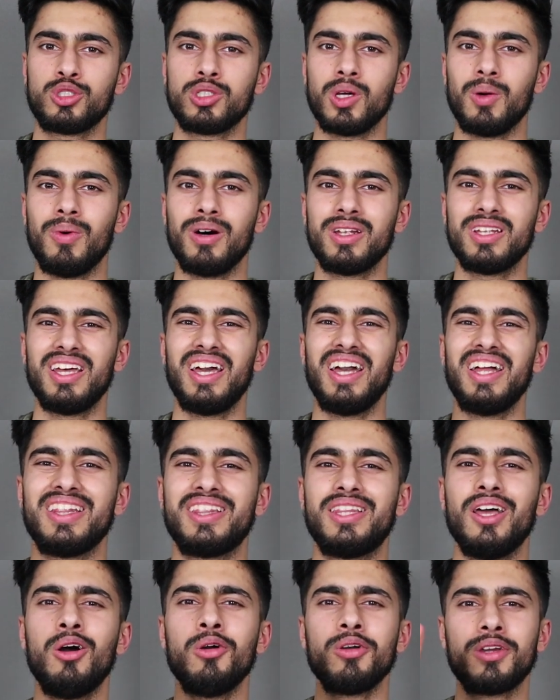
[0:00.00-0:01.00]
to someone
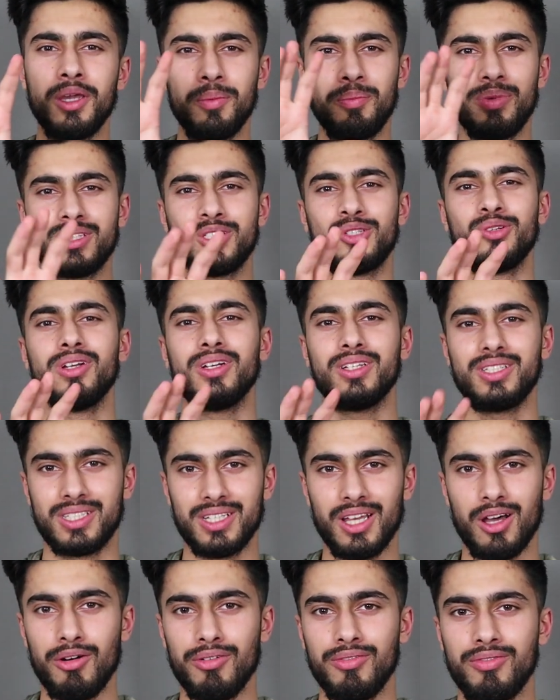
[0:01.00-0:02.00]
and don't keep it to
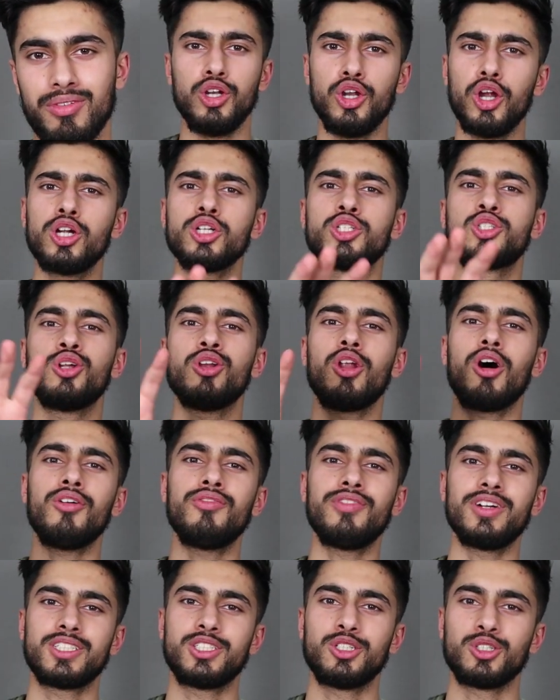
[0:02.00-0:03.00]
yourself. Learn to
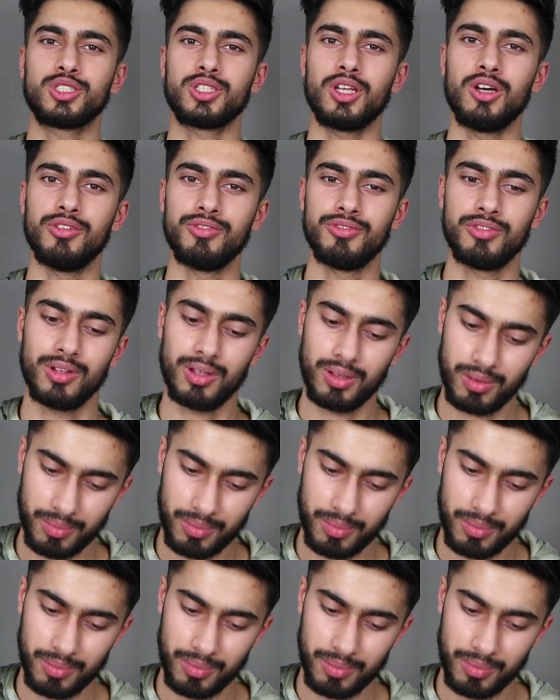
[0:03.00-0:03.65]
laugh at yourself.